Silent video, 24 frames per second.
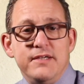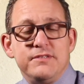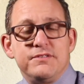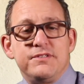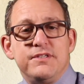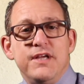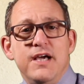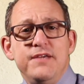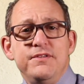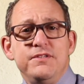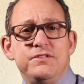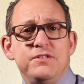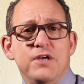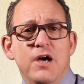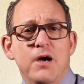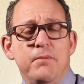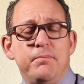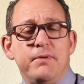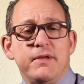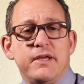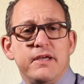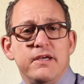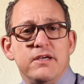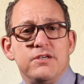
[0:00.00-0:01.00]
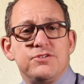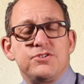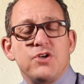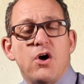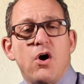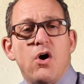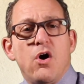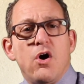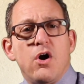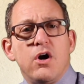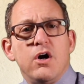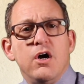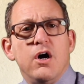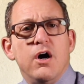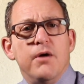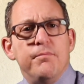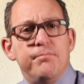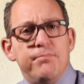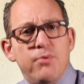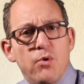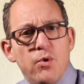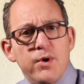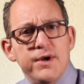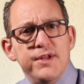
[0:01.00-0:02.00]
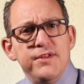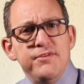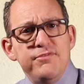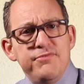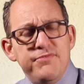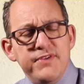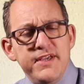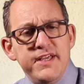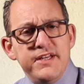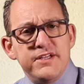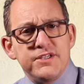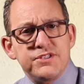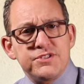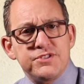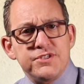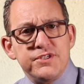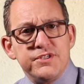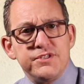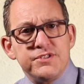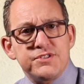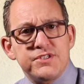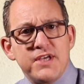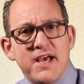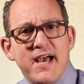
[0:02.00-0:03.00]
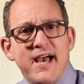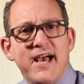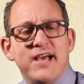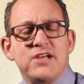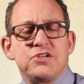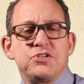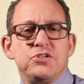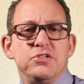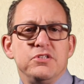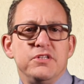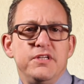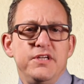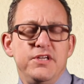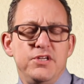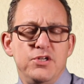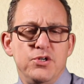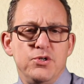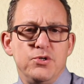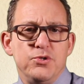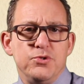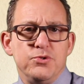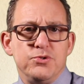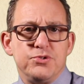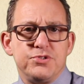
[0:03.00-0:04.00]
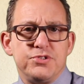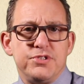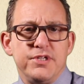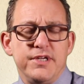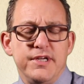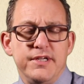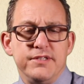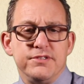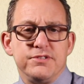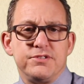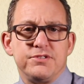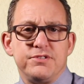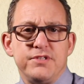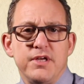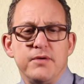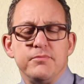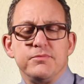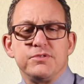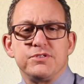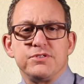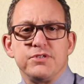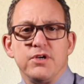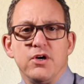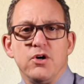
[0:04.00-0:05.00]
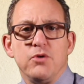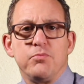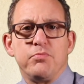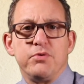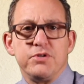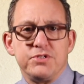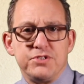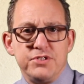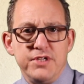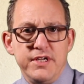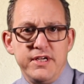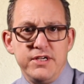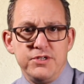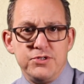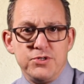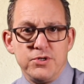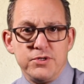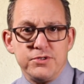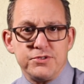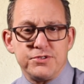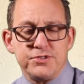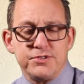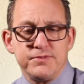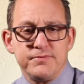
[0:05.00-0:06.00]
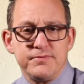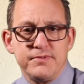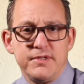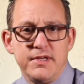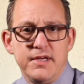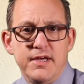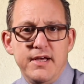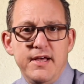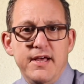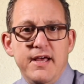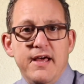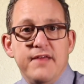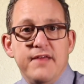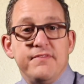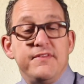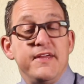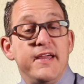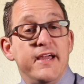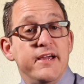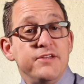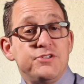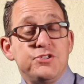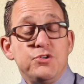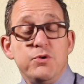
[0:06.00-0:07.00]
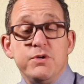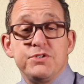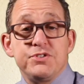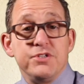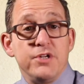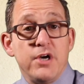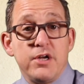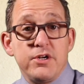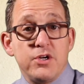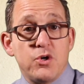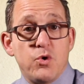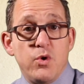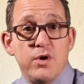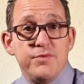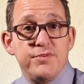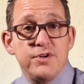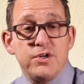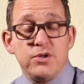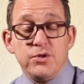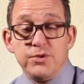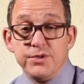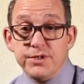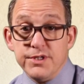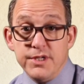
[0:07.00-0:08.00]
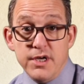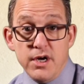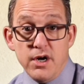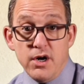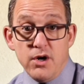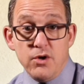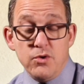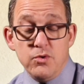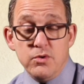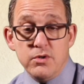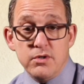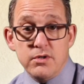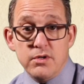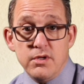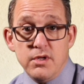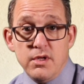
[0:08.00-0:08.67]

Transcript: Today the topic is, are aborted fetuses actually used in stem cell procedures? The answer is an unequivocal no.